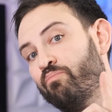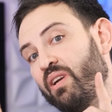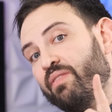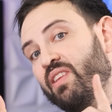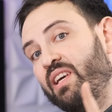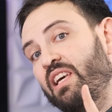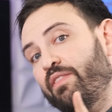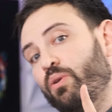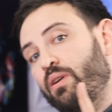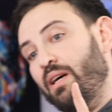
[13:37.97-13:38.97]
But if they give
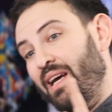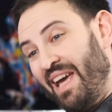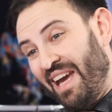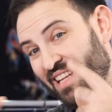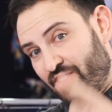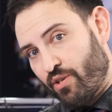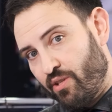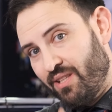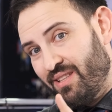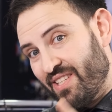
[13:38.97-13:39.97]
you an answer
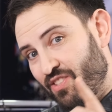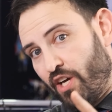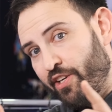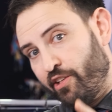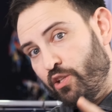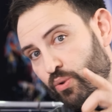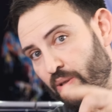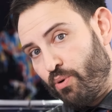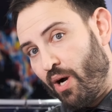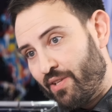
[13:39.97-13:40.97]
that does not include the
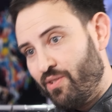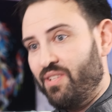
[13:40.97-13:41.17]
product,